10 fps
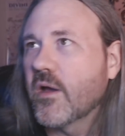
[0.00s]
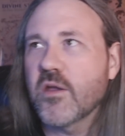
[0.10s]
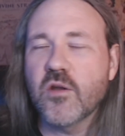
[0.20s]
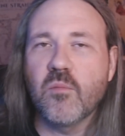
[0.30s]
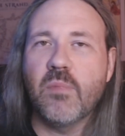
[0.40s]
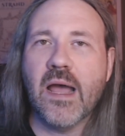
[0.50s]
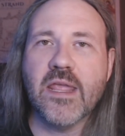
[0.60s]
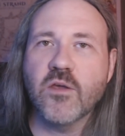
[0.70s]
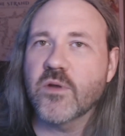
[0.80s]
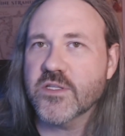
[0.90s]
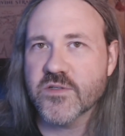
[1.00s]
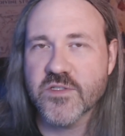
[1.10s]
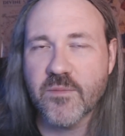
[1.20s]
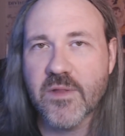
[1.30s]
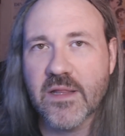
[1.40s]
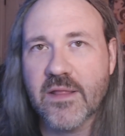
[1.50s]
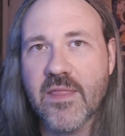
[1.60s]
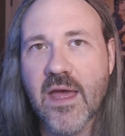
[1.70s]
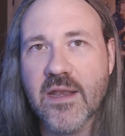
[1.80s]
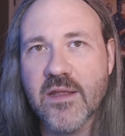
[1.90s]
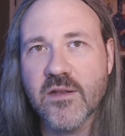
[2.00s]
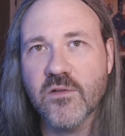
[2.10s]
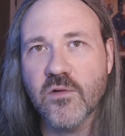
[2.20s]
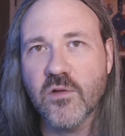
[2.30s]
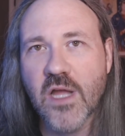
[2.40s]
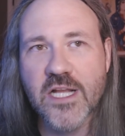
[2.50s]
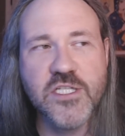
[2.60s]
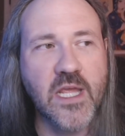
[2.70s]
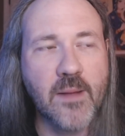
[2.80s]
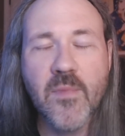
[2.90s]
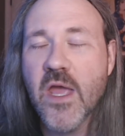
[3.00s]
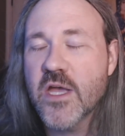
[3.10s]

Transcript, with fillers: you know, buy units or something like that in a little gotcha game.